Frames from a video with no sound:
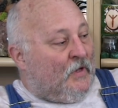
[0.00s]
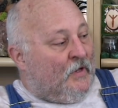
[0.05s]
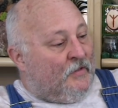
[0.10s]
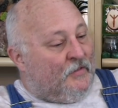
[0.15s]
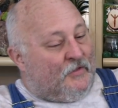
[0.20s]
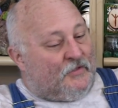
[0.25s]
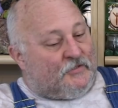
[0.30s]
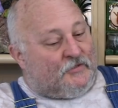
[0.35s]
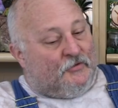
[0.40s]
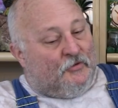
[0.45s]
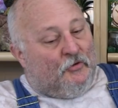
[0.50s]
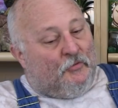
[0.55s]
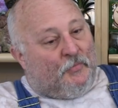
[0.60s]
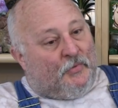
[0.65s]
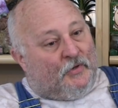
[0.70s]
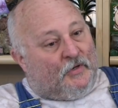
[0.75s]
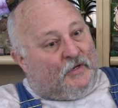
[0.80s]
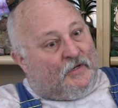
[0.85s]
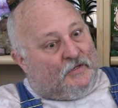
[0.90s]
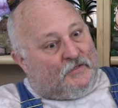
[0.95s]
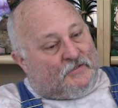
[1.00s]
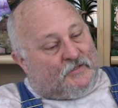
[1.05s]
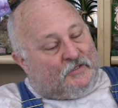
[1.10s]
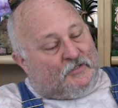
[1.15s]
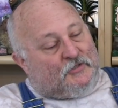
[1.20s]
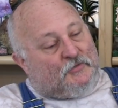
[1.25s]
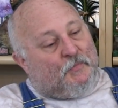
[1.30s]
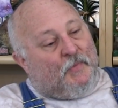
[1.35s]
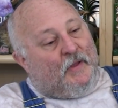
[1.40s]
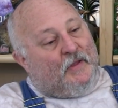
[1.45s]
And this new book is
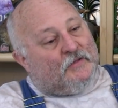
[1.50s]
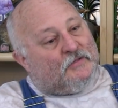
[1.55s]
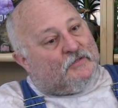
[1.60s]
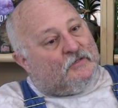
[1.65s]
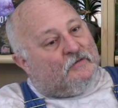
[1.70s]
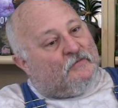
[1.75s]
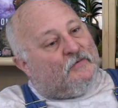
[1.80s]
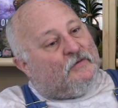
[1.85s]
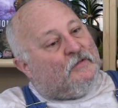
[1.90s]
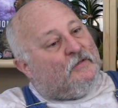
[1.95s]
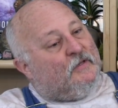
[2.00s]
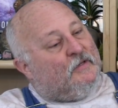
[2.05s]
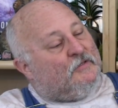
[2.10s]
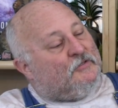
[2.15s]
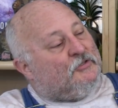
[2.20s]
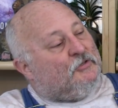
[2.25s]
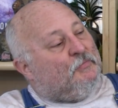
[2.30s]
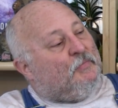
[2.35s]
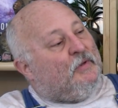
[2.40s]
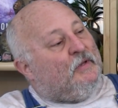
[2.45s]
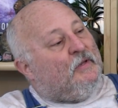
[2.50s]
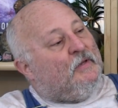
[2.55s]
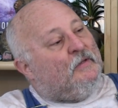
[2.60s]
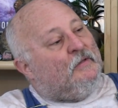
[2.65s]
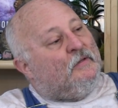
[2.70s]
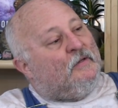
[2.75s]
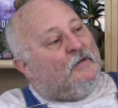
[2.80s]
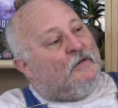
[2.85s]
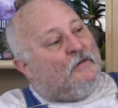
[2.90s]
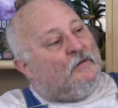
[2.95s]
expensive. It needs to be
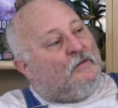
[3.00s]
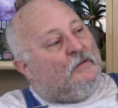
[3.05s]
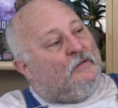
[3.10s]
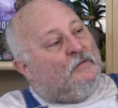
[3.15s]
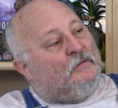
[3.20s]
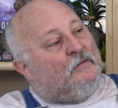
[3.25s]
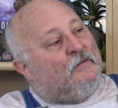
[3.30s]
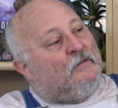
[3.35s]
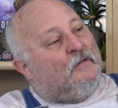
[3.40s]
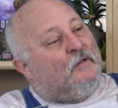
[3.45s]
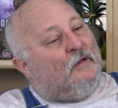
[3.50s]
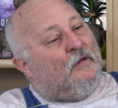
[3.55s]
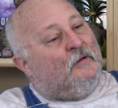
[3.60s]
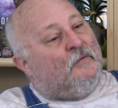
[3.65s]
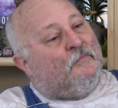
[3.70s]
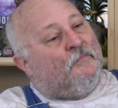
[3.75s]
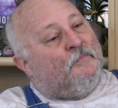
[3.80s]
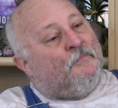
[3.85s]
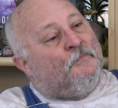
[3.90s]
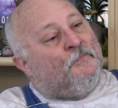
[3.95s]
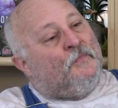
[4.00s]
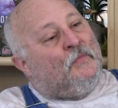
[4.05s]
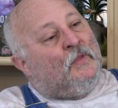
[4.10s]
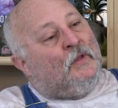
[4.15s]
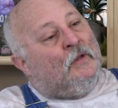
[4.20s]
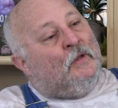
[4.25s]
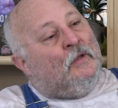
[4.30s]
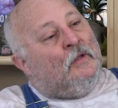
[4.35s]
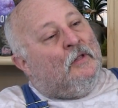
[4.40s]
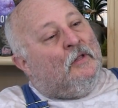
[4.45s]
in there. And um,
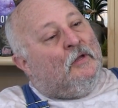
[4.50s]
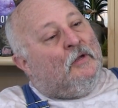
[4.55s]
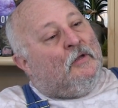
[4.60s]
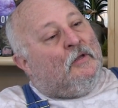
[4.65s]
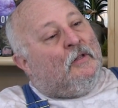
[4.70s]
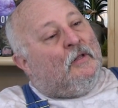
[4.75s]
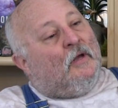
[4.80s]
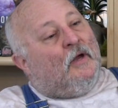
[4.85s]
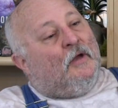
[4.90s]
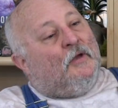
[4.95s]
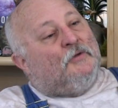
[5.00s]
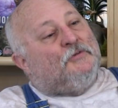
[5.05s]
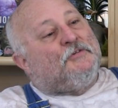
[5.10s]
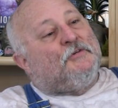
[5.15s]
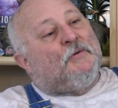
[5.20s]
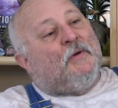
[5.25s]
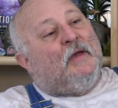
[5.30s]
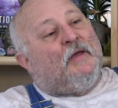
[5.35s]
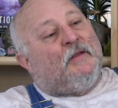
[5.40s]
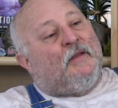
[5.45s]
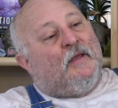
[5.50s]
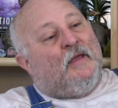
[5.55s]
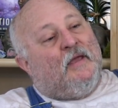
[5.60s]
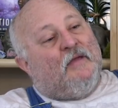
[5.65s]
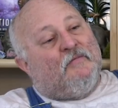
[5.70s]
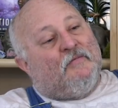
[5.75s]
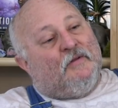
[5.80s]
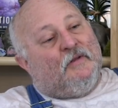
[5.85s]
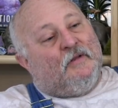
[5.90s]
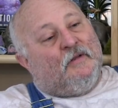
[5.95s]
I also had to
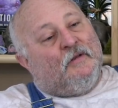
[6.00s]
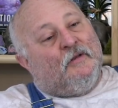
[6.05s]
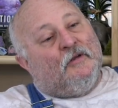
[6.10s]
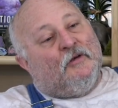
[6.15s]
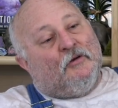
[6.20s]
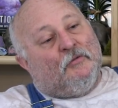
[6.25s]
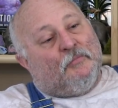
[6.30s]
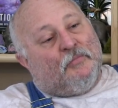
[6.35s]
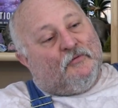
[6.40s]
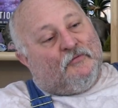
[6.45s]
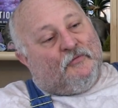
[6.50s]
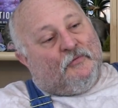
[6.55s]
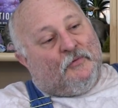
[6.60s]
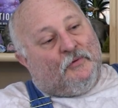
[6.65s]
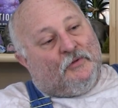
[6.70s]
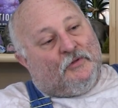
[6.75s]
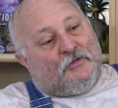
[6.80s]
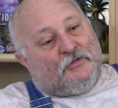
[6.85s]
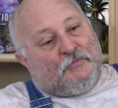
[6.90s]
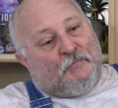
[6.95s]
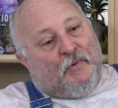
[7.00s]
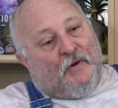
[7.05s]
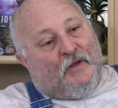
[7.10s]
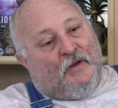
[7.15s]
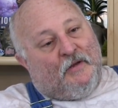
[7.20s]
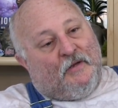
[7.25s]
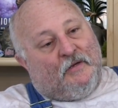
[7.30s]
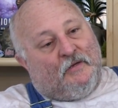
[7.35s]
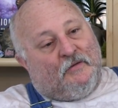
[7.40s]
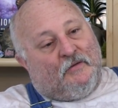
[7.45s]
have it in there before this
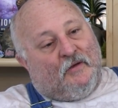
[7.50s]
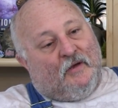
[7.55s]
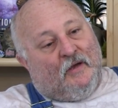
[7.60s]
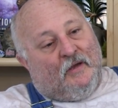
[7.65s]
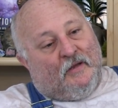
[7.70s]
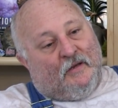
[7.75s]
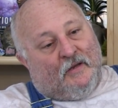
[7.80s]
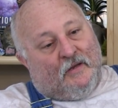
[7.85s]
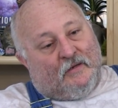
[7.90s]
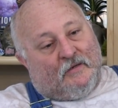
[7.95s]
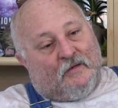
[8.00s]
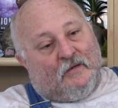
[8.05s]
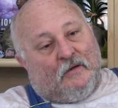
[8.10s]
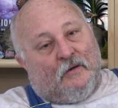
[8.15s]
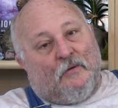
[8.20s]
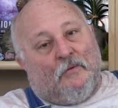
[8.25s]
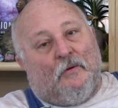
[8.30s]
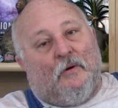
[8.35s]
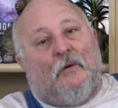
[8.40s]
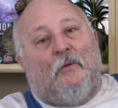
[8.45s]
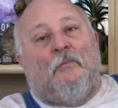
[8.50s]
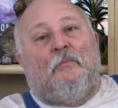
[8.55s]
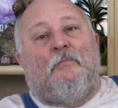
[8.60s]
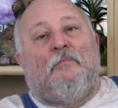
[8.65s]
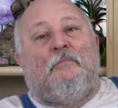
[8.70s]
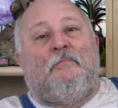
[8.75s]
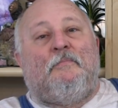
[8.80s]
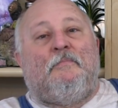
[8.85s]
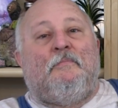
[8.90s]
body could die and I could go home.